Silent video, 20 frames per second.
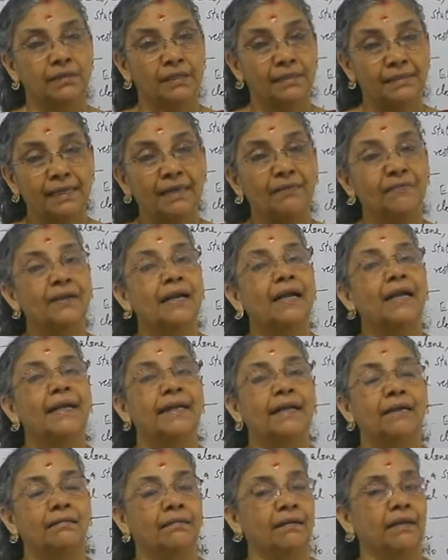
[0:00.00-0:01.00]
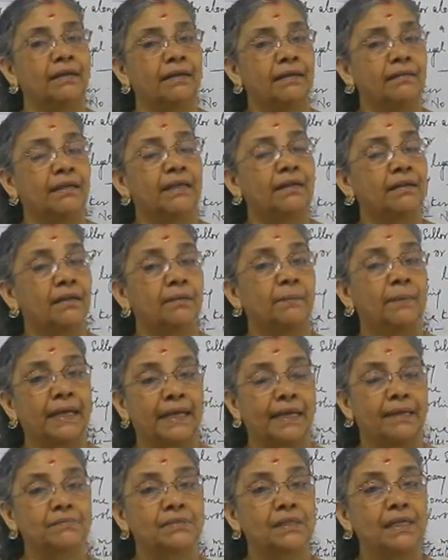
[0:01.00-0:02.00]
several
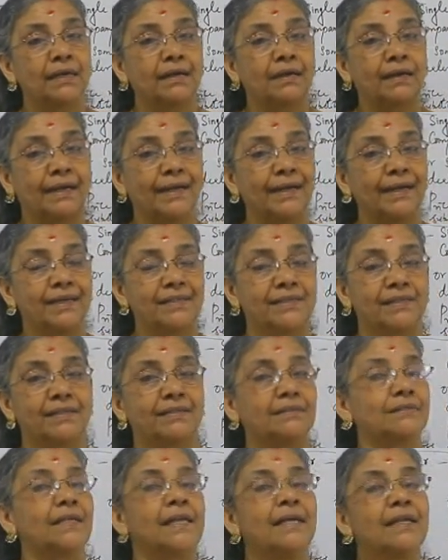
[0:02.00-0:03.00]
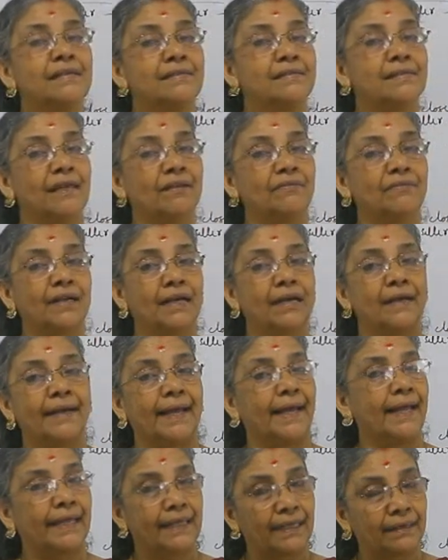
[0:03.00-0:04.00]
equilibrium conditions,
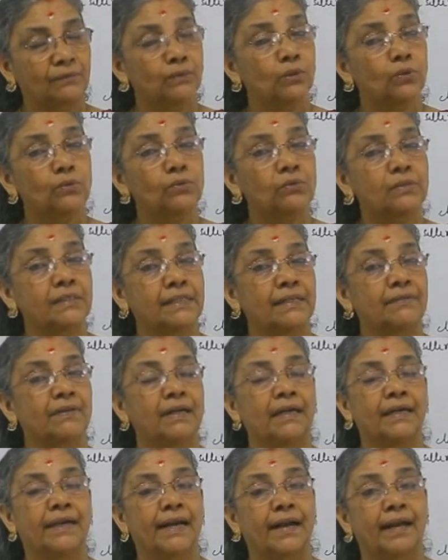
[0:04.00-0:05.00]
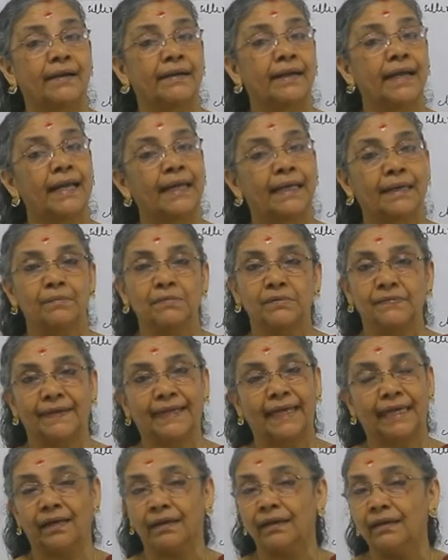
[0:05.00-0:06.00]
through several diagrams we
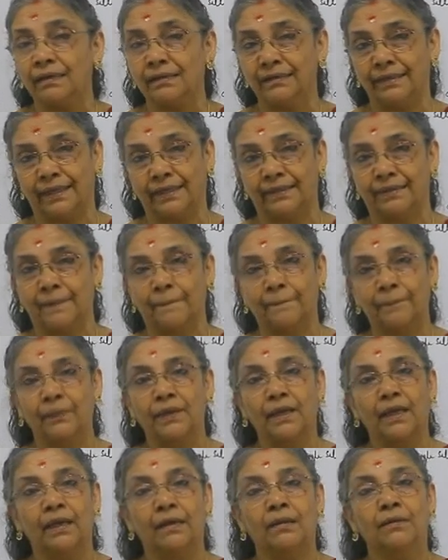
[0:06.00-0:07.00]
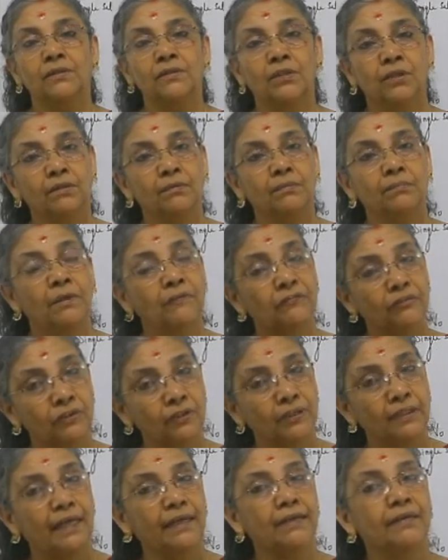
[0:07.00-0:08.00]
can learn that. So
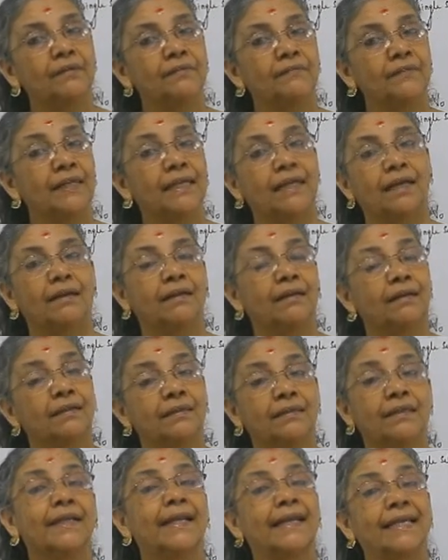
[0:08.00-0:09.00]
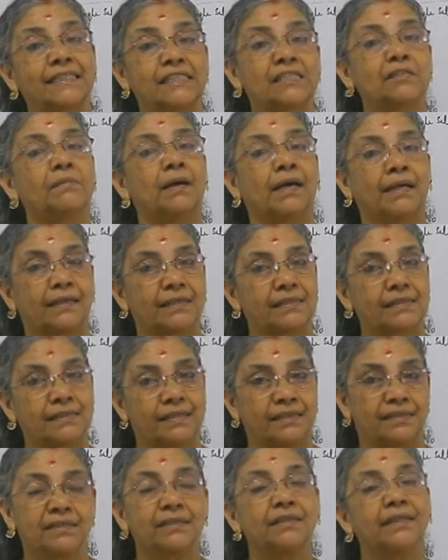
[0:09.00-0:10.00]
before that we can learn the next market
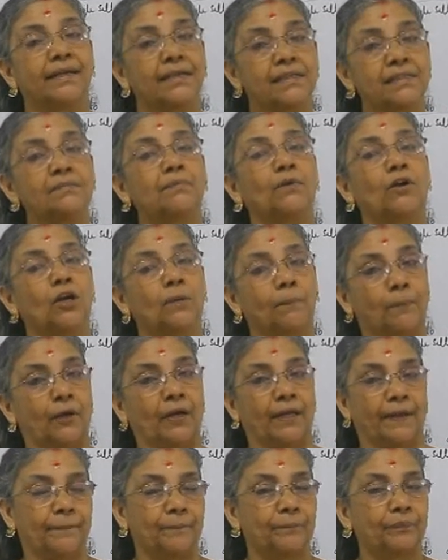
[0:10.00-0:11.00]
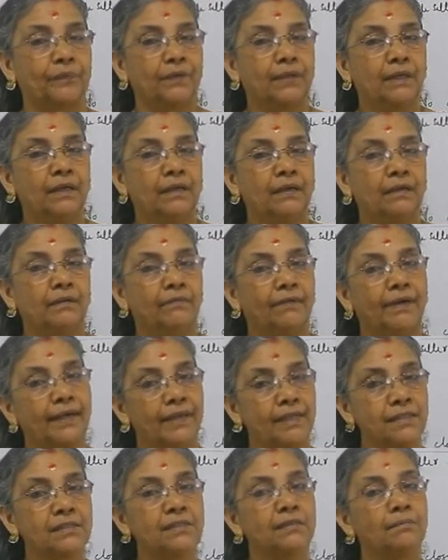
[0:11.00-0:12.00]
structure, that is monopoly. What
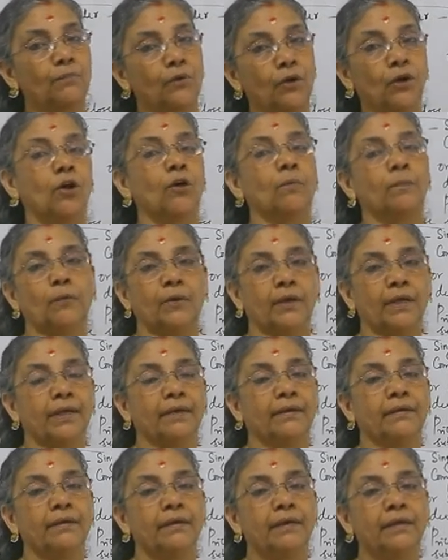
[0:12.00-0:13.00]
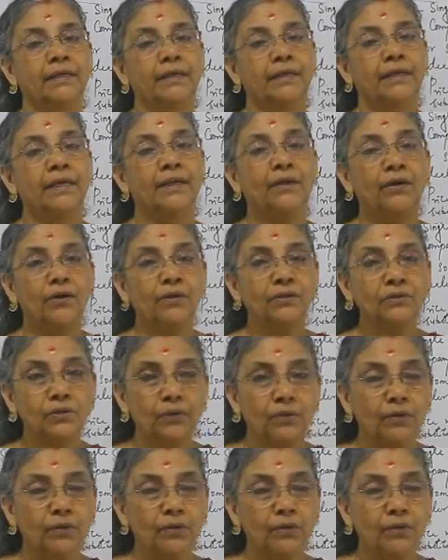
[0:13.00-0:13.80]
is monopoly? In order to